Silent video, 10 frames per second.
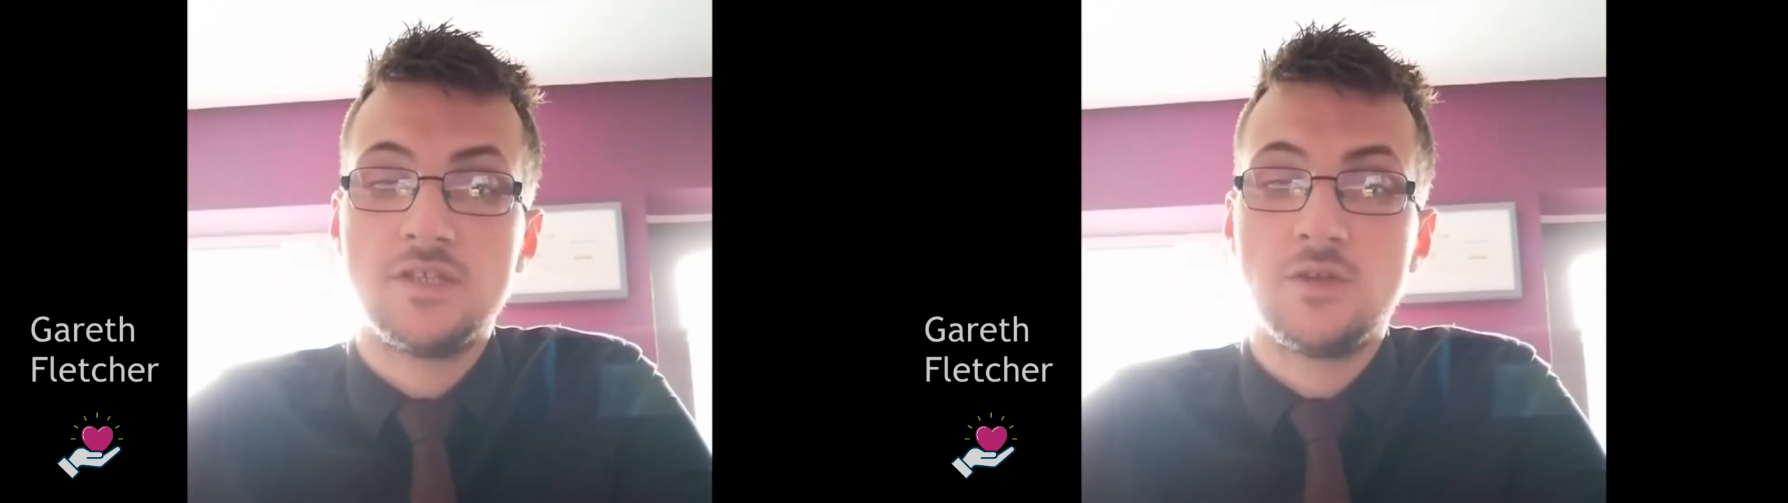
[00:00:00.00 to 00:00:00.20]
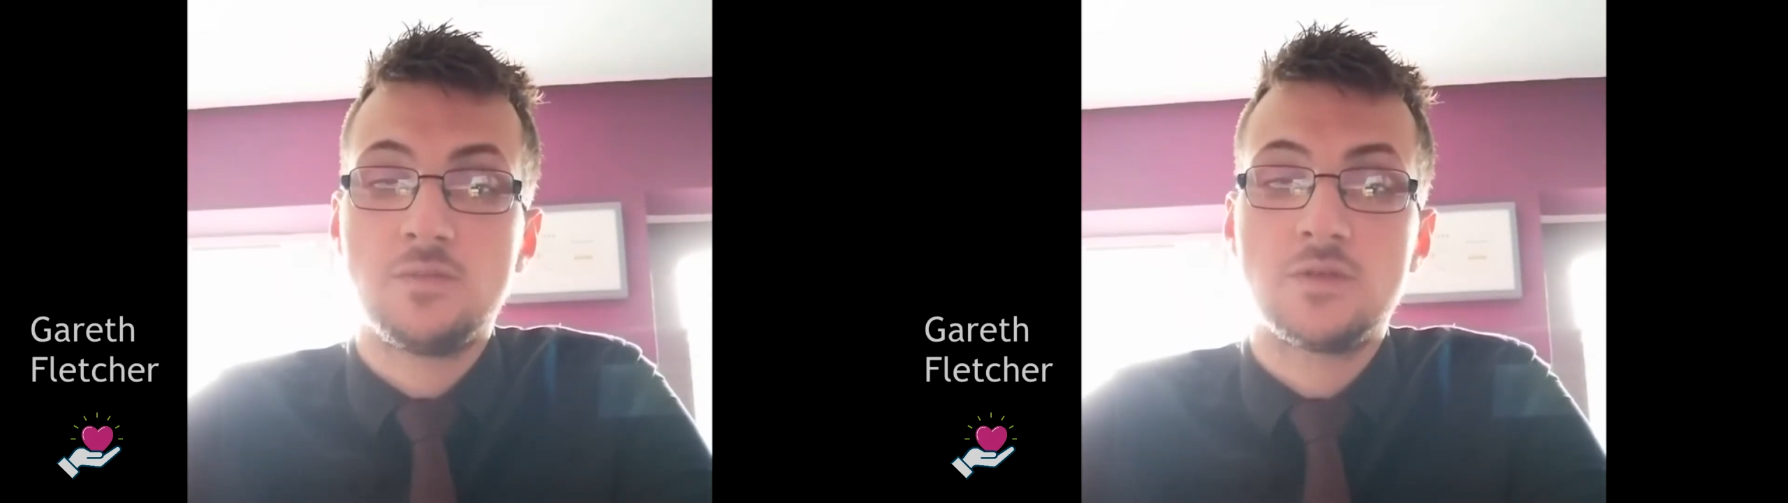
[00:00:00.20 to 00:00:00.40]

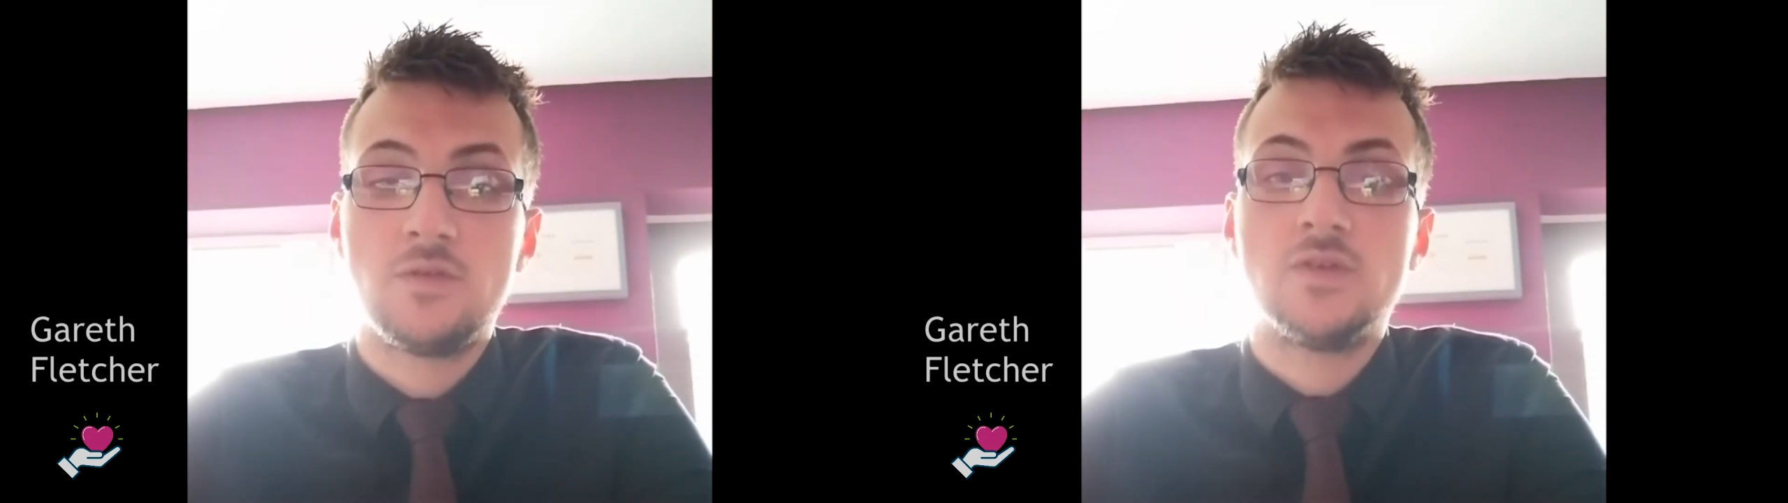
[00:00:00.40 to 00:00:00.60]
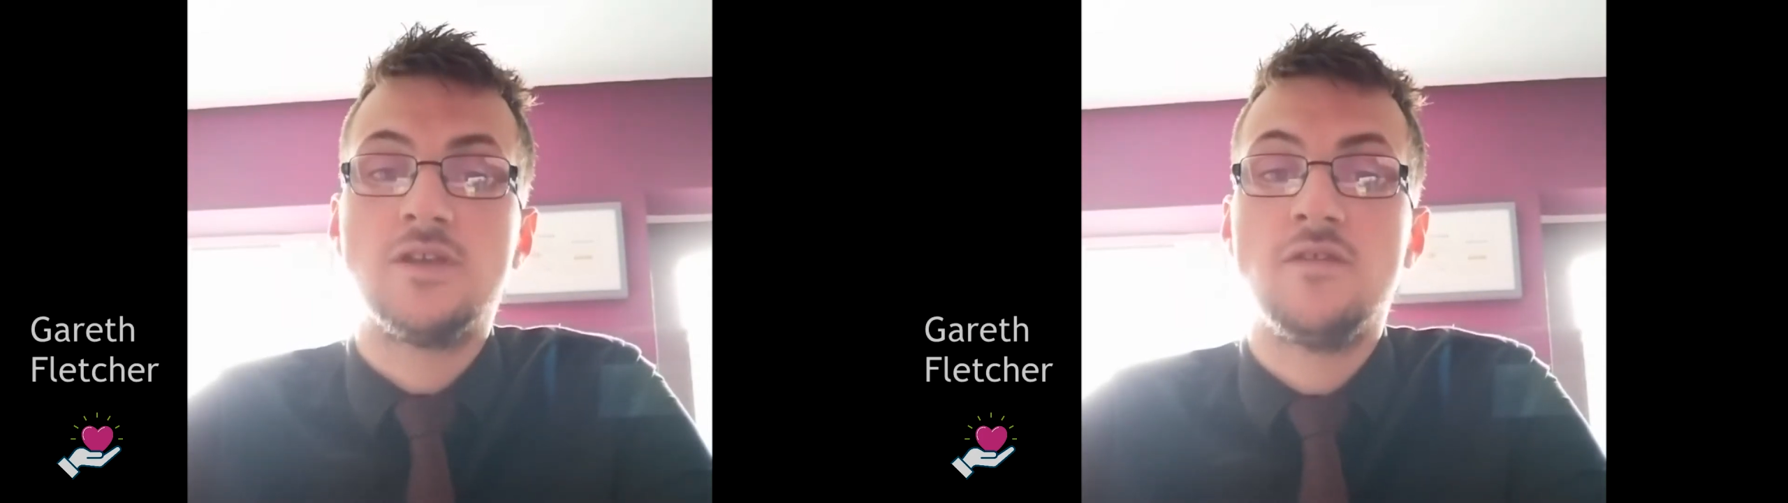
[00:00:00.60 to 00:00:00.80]
and
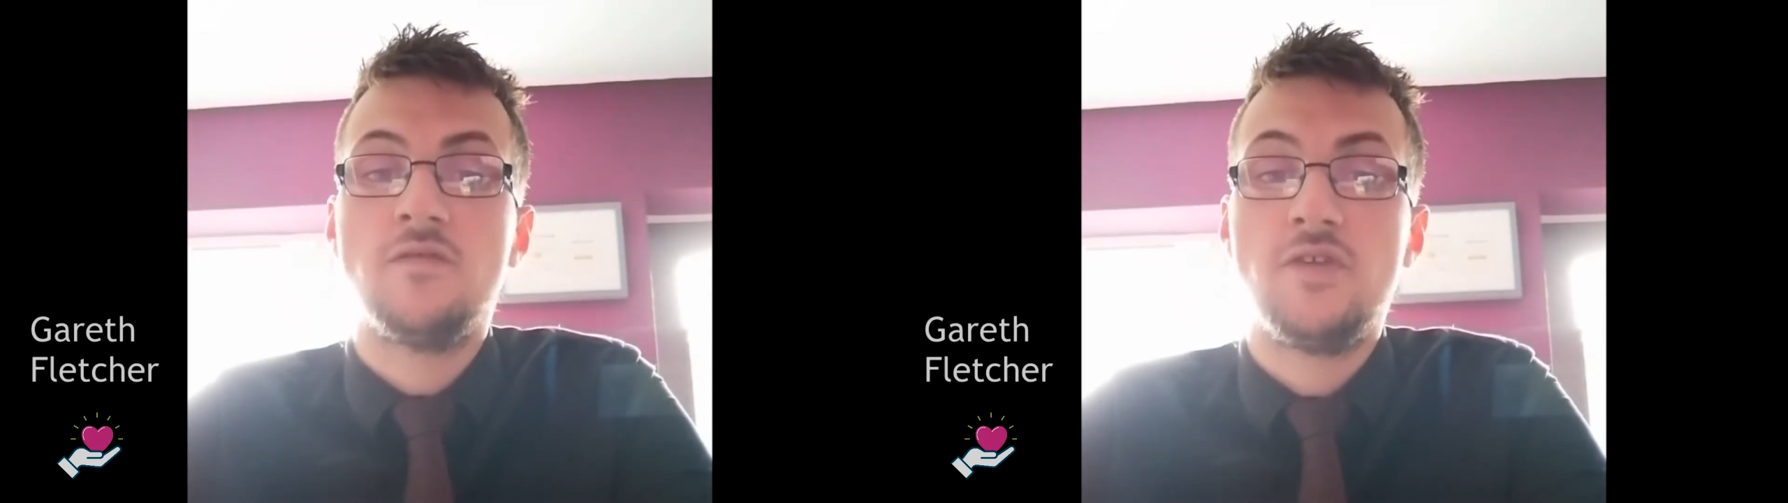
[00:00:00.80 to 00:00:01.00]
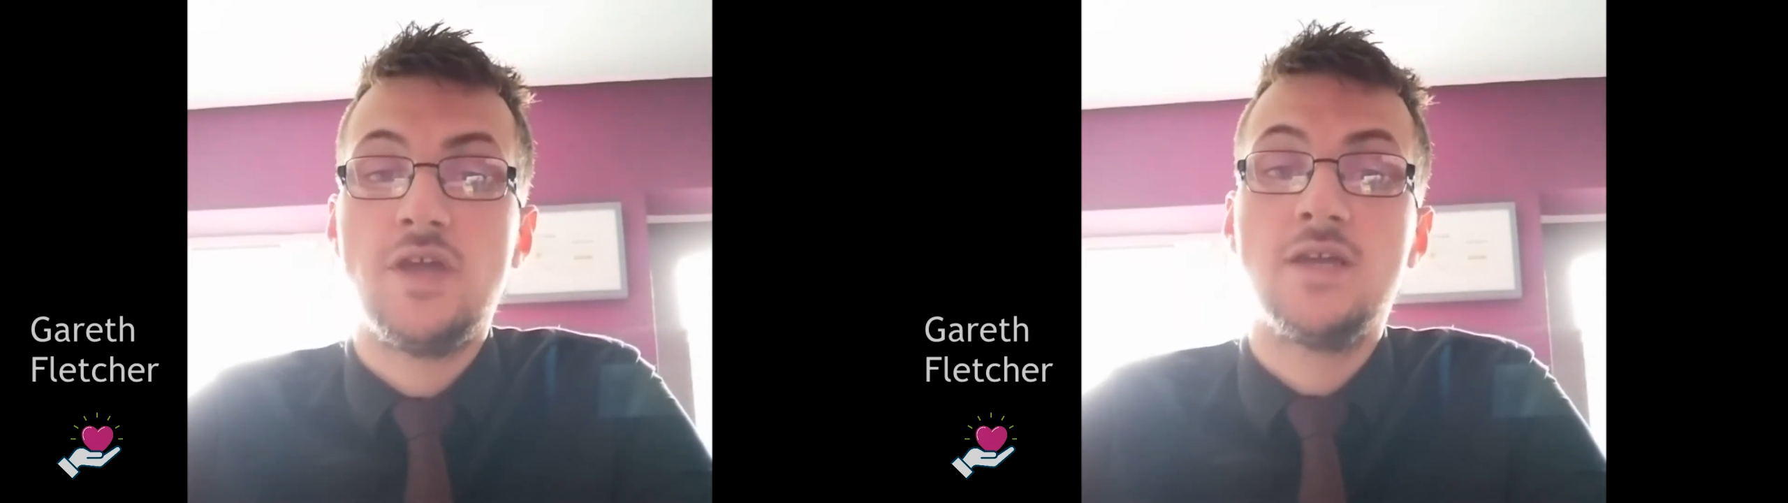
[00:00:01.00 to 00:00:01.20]
obstacles they
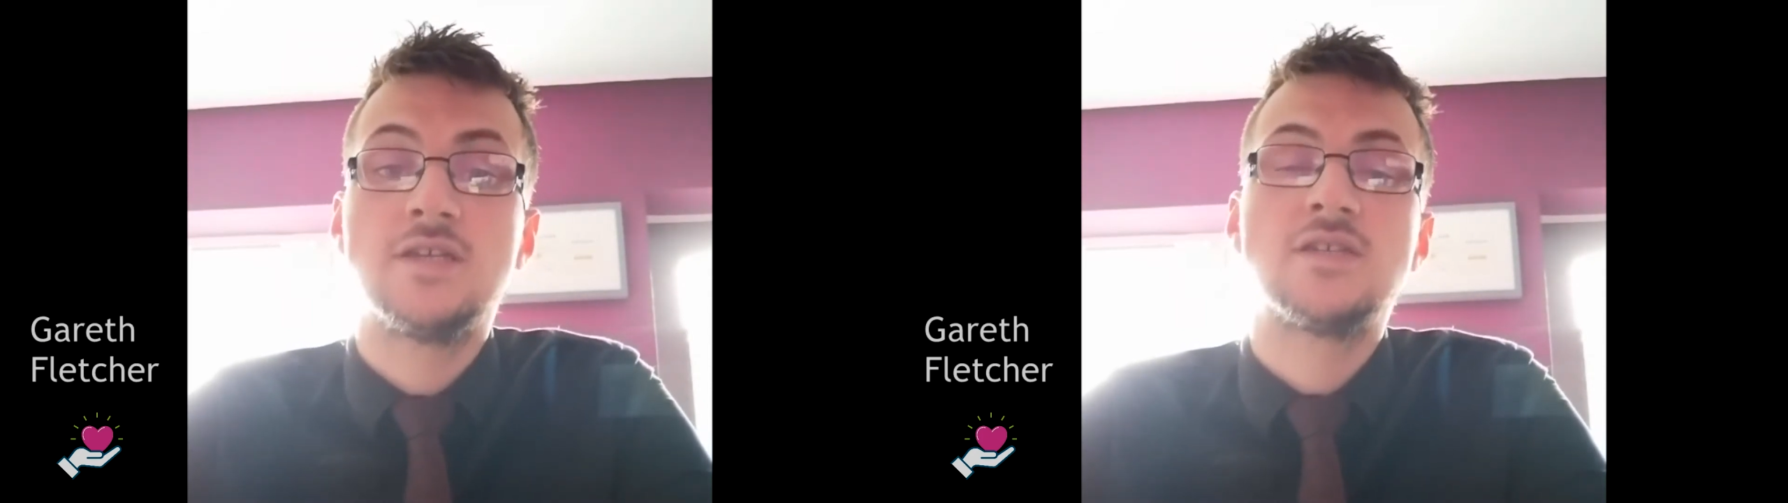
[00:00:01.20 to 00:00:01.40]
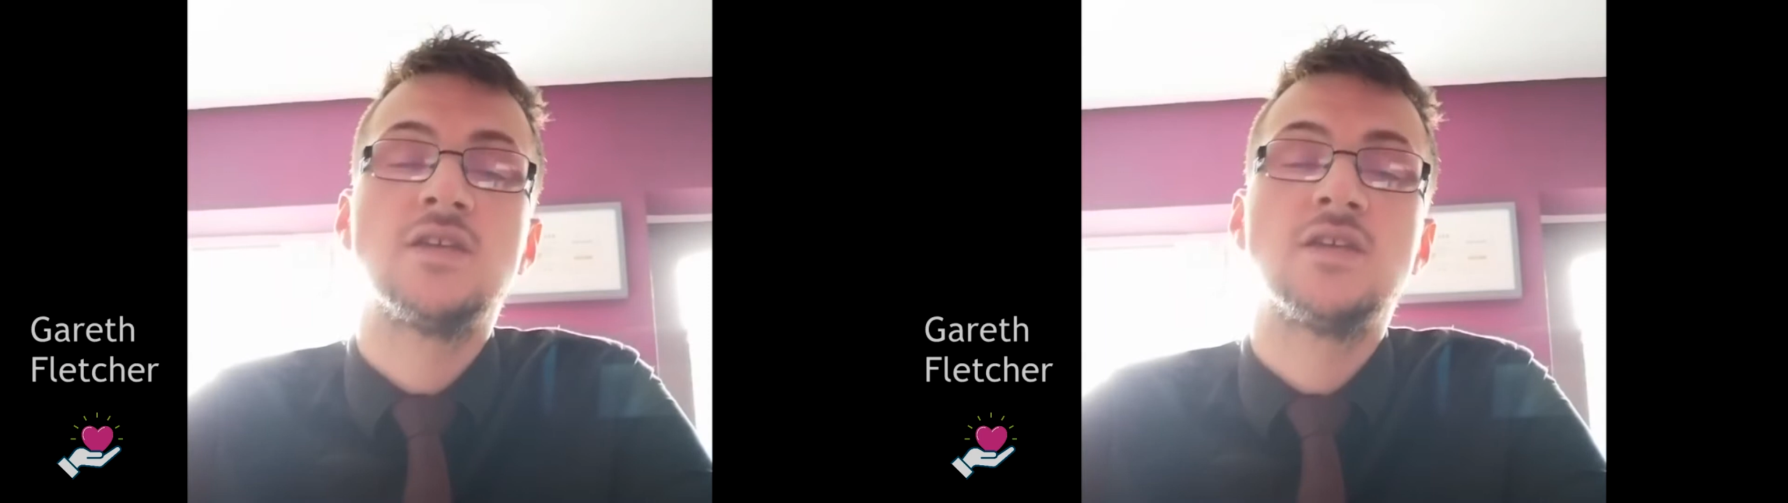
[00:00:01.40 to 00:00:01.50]
face,